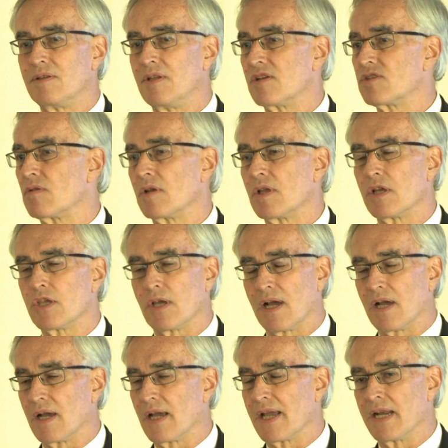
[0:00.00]
there's
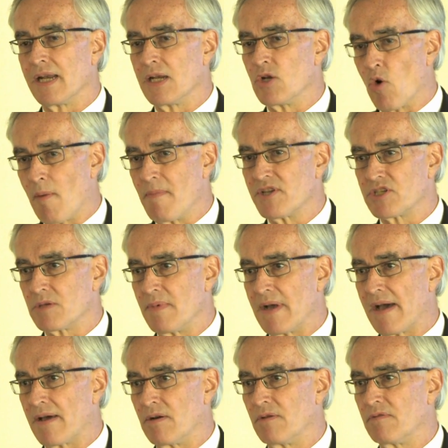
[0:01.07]
an enormous
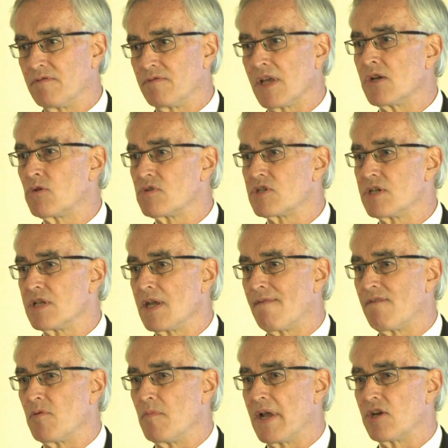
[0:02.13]
amount of interesting
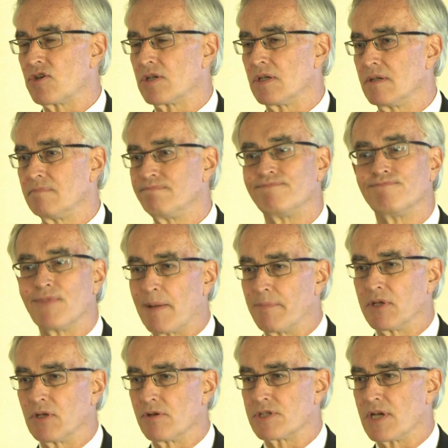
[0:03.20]
information,
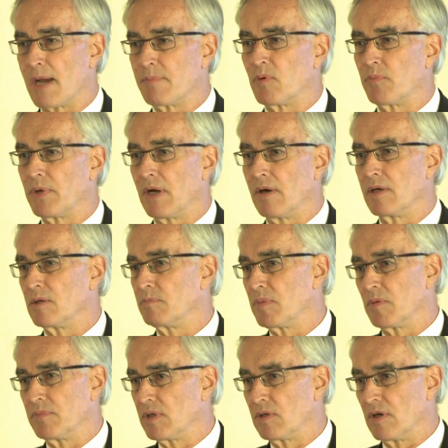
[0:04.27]
not because I prepared it,
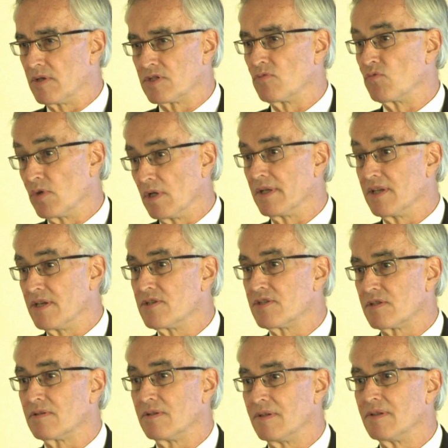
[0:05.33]
but because it really
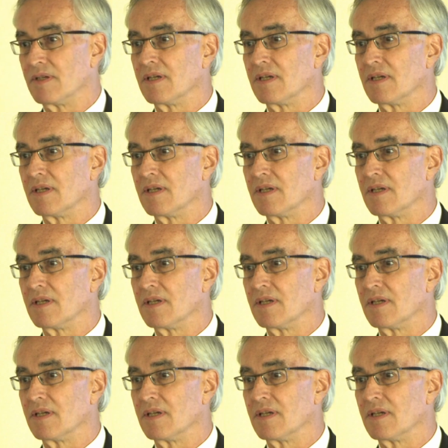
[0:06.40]
is,